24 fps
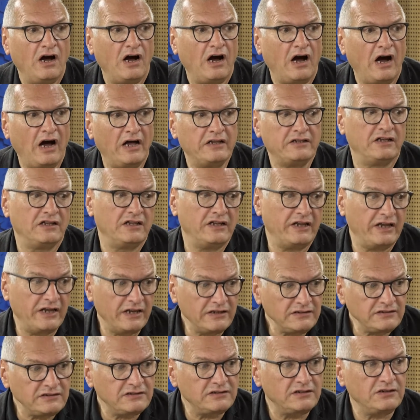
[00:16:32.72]

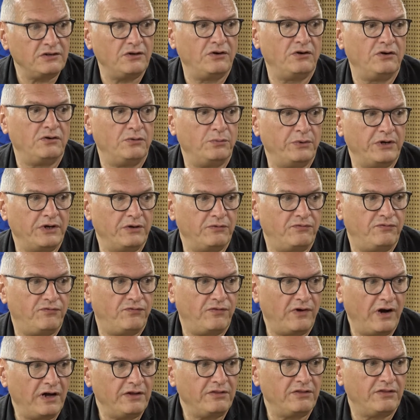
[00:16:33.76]
unless we
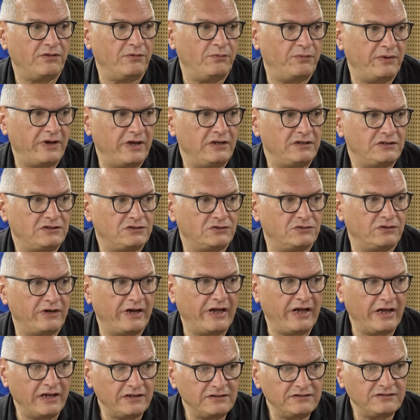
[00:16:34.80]
find the way to
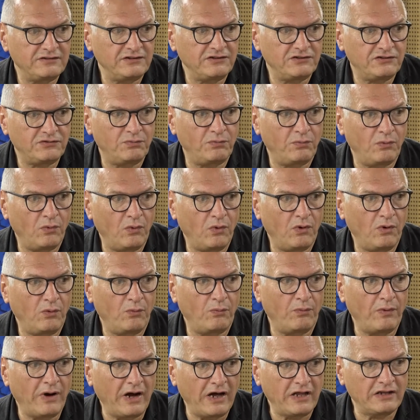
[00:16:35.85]
end this war
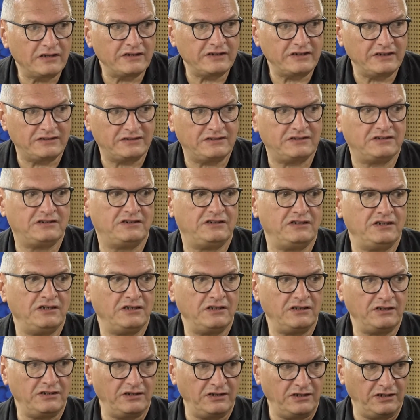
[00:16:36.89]
while it's
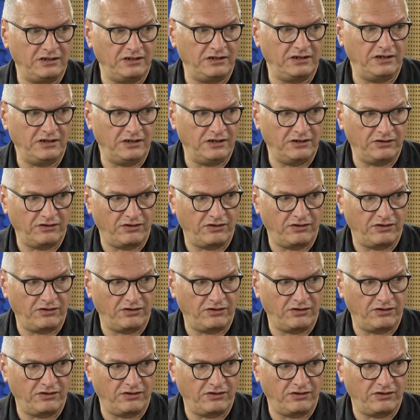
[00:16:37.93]
still within